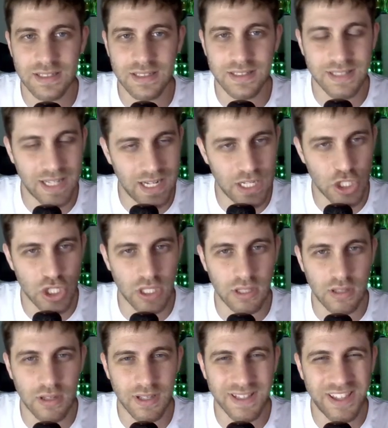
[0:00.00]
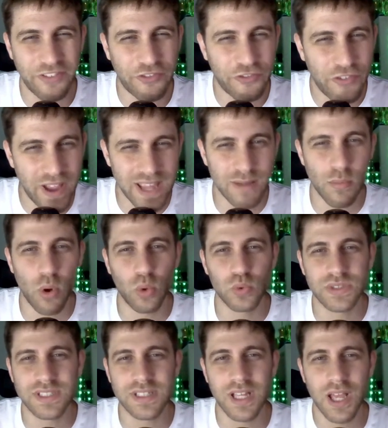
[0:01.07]
the legend, the
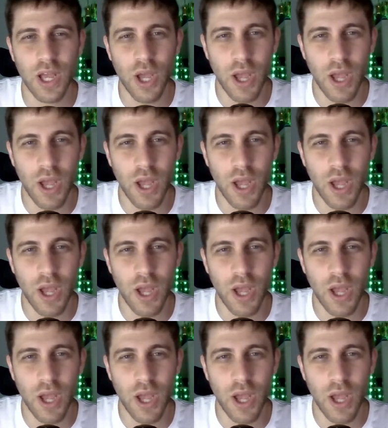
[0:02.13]
famous